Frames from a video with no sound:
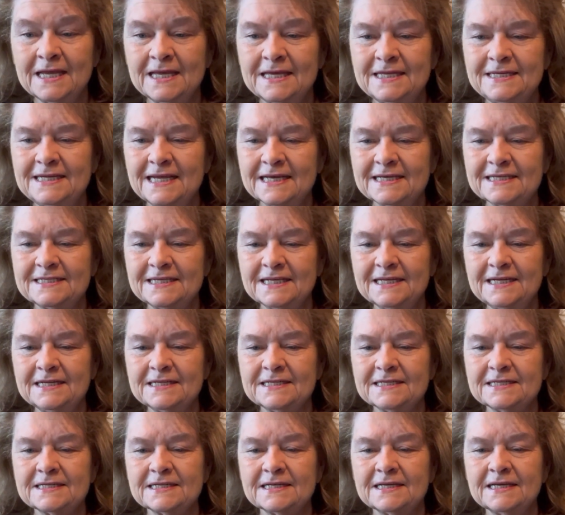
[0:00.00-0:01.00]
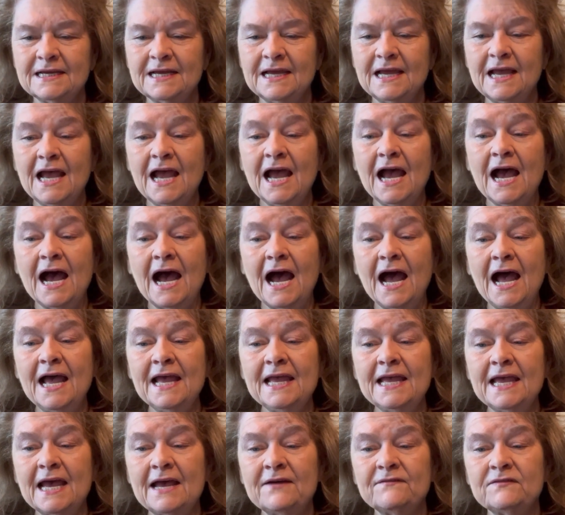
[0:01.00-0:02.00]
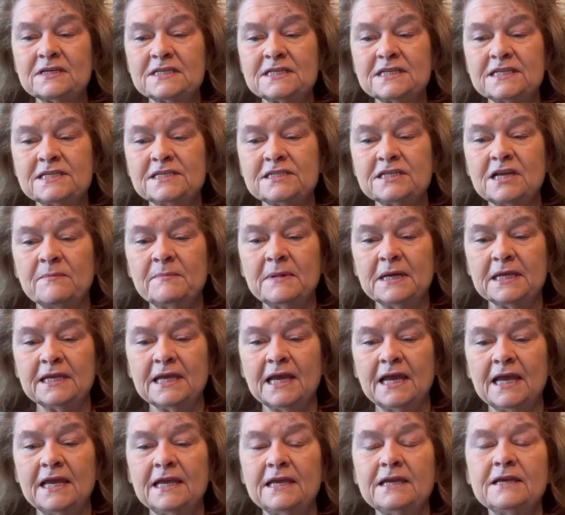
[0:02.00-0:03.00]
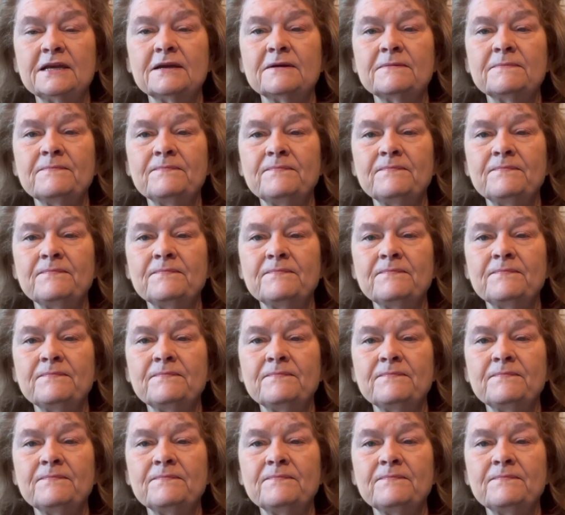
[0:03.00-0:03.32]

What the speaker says: Next sentence. I have a stomach ache.